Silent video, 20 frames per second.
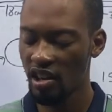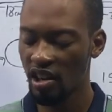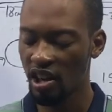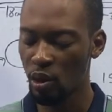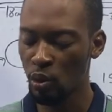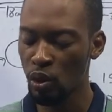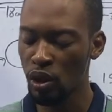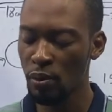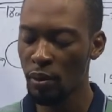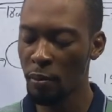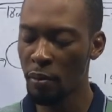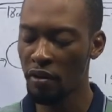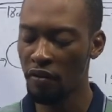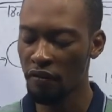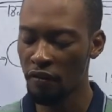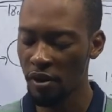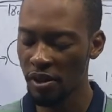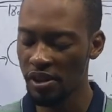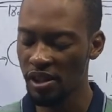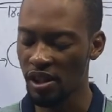equilibrium
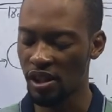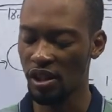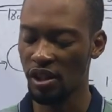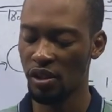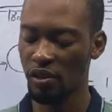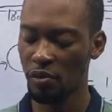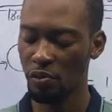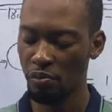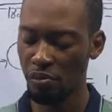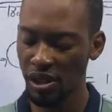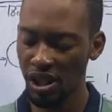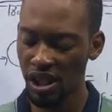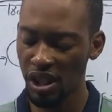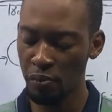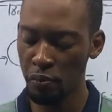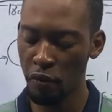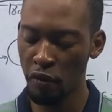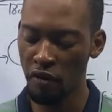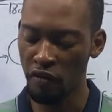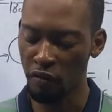of forces,
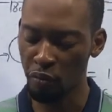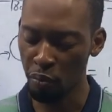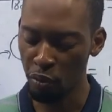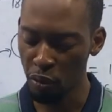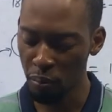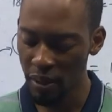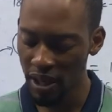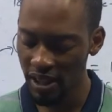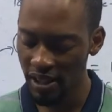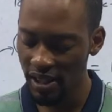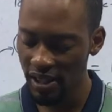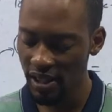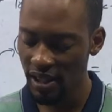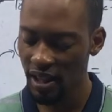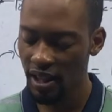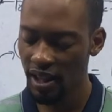principle of moments,